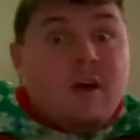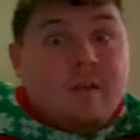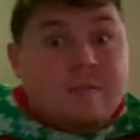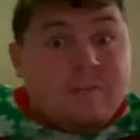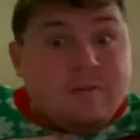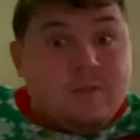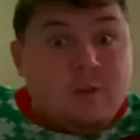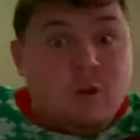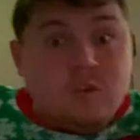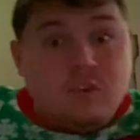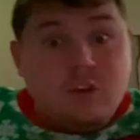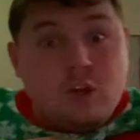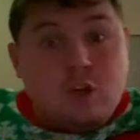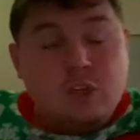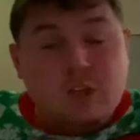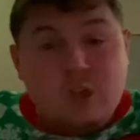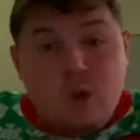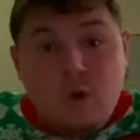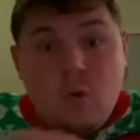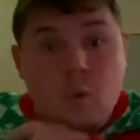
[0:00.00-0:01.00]
there's a
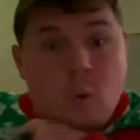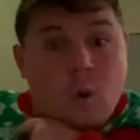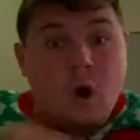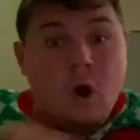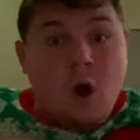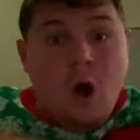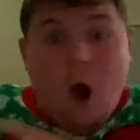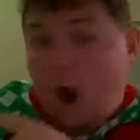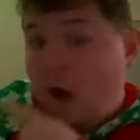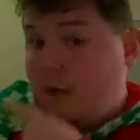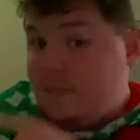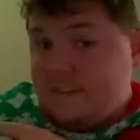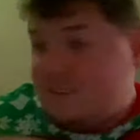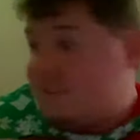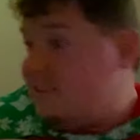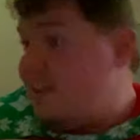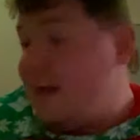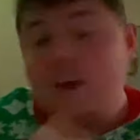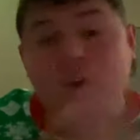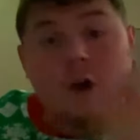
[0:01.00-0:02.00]
clue on this
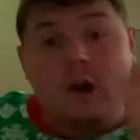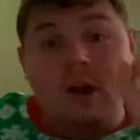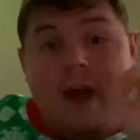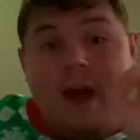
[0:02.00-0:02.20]
letter,